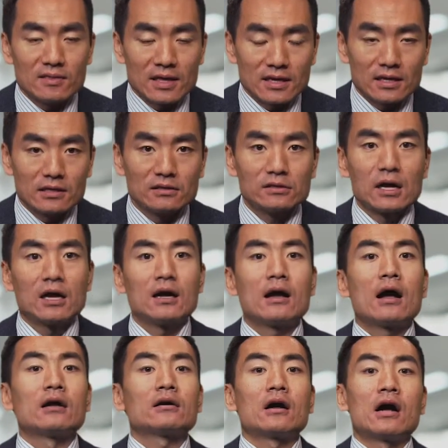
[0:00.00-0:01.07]
they can
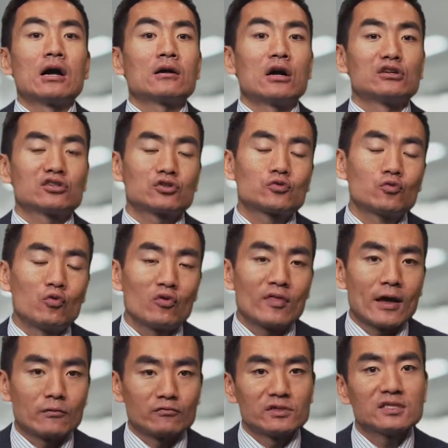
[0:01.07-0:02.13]
a school
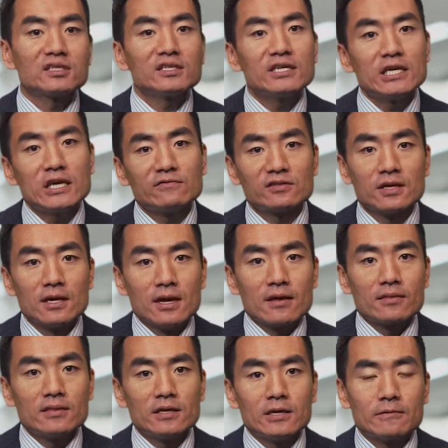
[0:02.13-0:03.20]
that receives
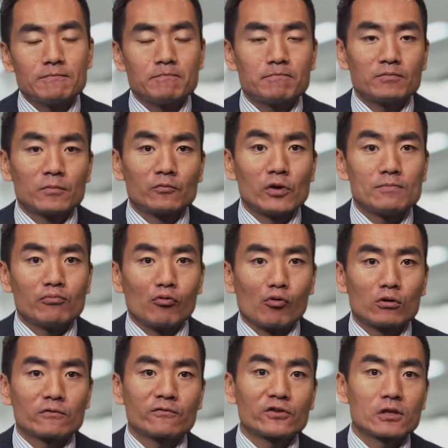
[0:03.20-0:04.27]
the
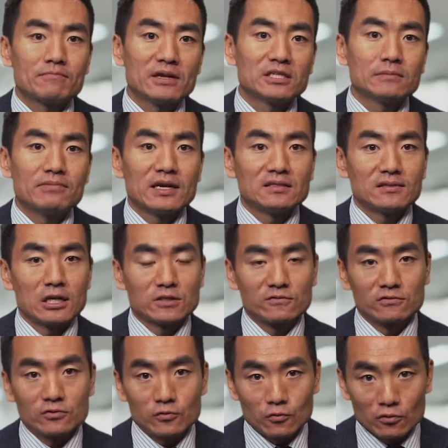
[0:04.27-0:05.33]
report for the PISA-based test
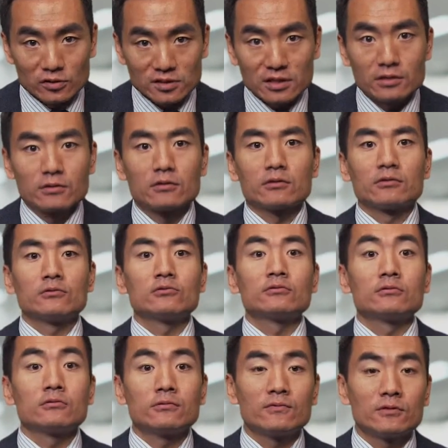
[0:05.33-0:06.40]
for schools
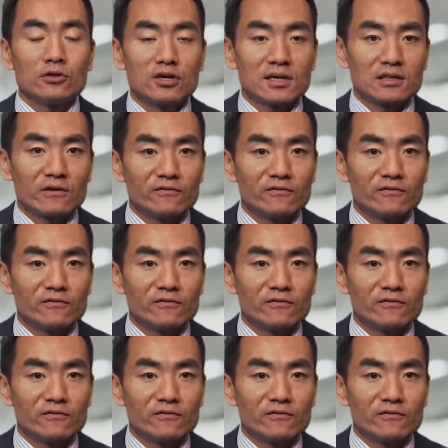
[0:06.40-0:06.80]
can look at